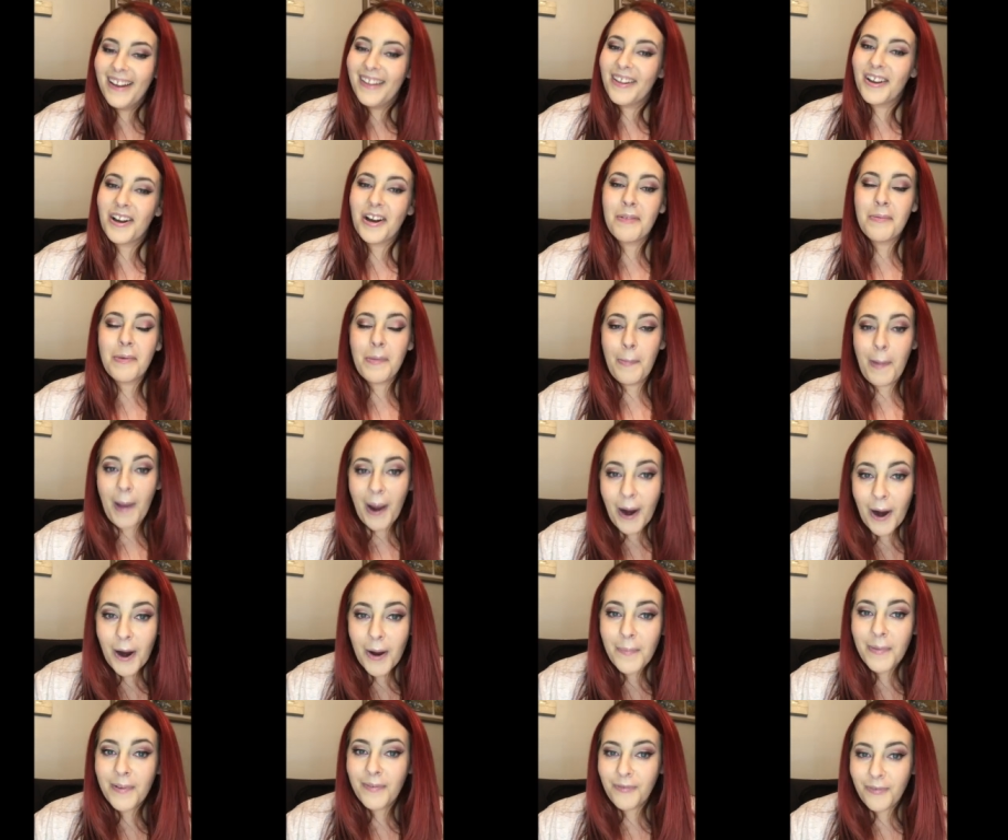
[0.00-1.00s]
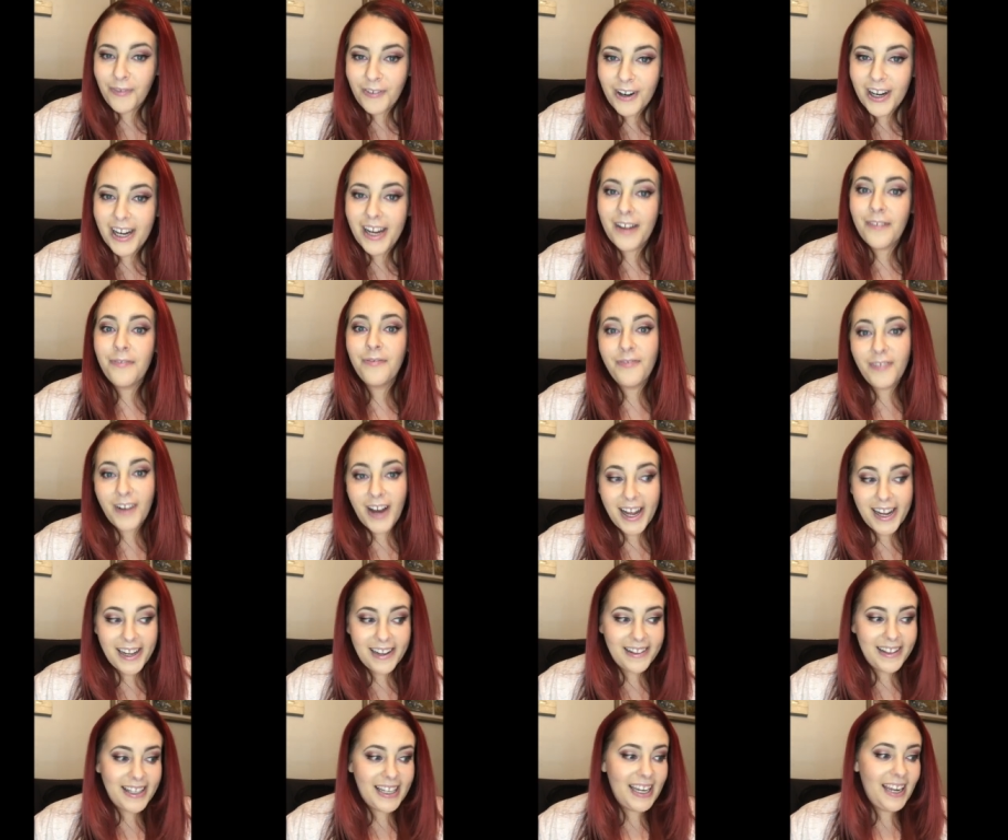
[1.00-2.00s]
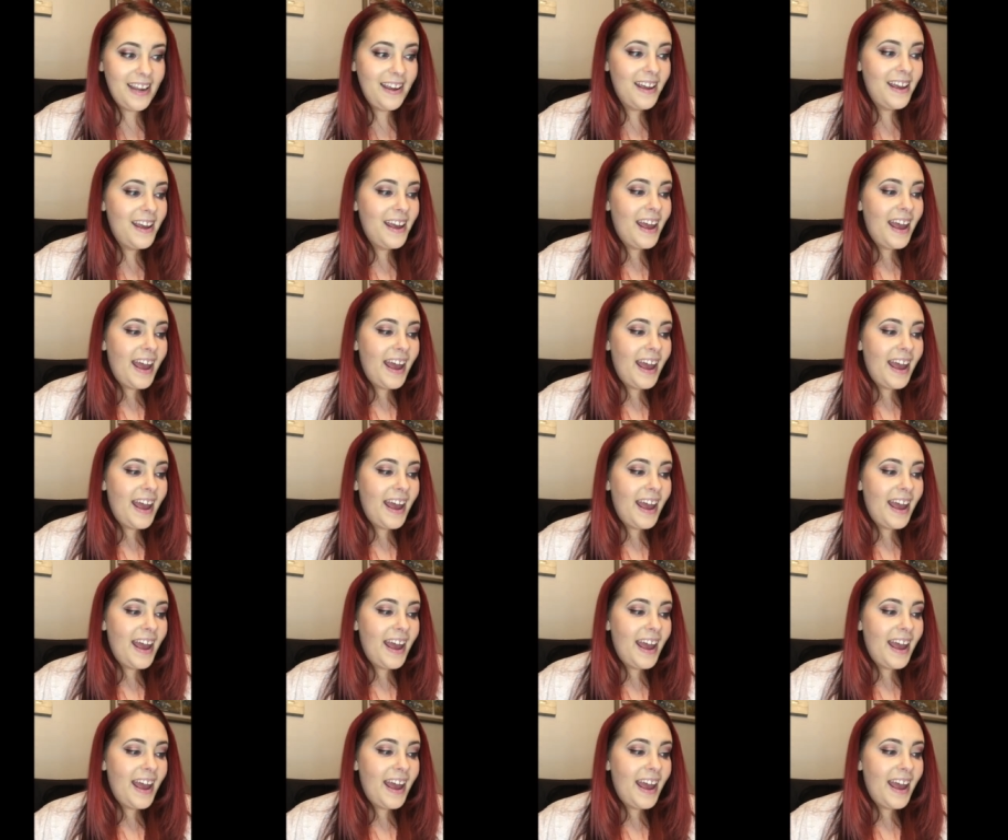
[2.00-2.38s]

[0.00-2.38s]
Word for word: they're gonna be paraben free finally.